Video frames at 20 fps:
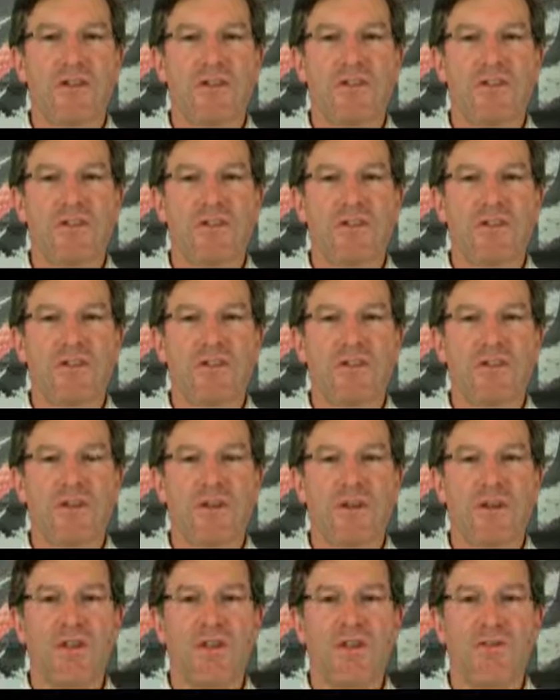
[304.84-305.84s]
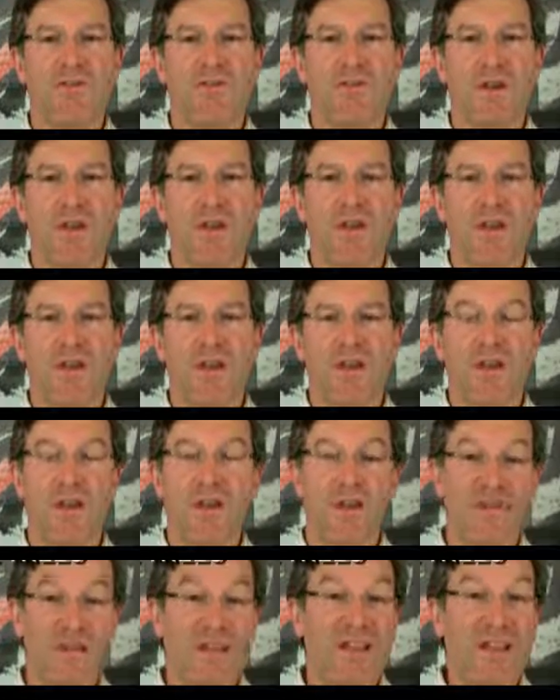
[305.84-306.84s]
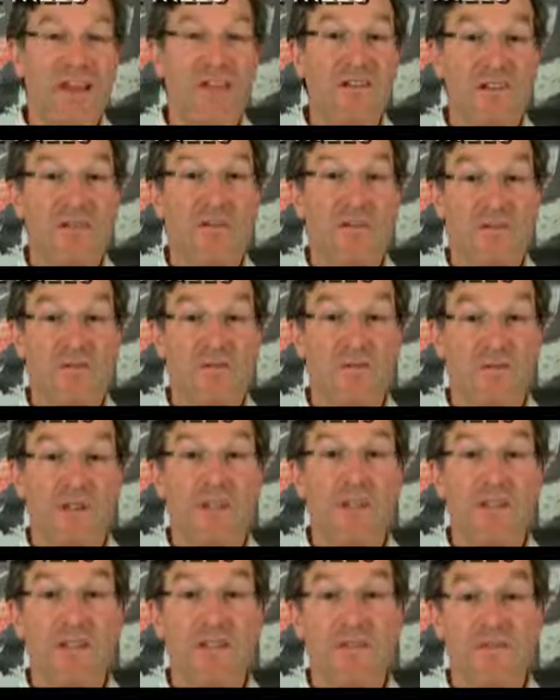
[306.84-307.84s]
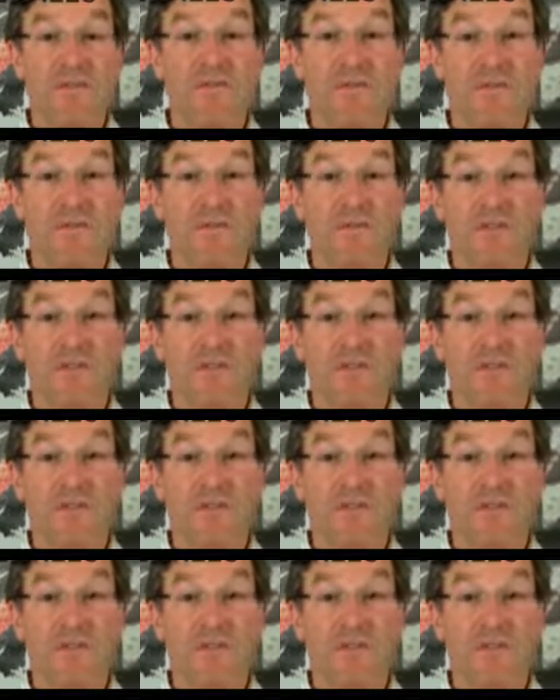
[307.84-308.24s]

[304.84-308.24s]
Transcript: on a situation, and actually really